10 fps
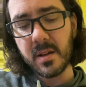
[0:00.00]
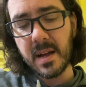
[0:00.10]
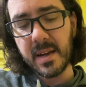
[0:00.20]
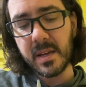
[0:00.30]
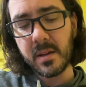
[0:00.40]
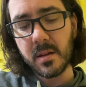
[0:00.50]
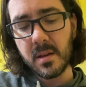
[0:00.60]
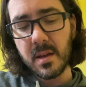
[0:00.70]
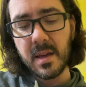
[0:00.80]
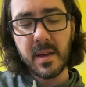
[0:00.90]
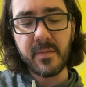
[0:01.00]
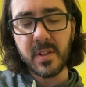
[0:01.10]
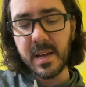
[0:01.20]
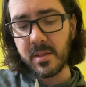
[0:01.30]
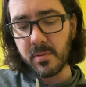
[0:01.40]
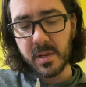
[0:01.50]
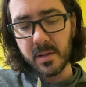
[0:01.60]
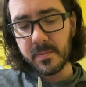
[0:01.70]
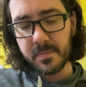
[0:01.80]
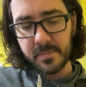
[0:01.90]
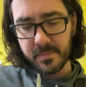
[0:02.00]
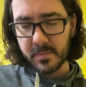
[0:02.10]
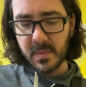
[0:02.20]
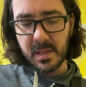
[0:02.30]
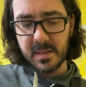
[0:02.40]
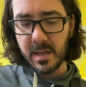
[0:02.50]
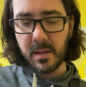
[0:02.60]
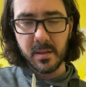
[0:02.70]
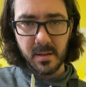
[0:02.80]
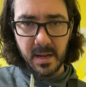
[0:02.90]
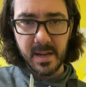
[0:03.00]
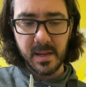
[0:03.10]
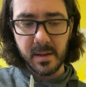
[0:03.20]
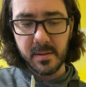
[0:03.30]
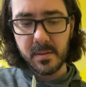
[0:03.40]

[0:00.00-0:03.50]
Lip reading: high E, and flat 3, 10th high E.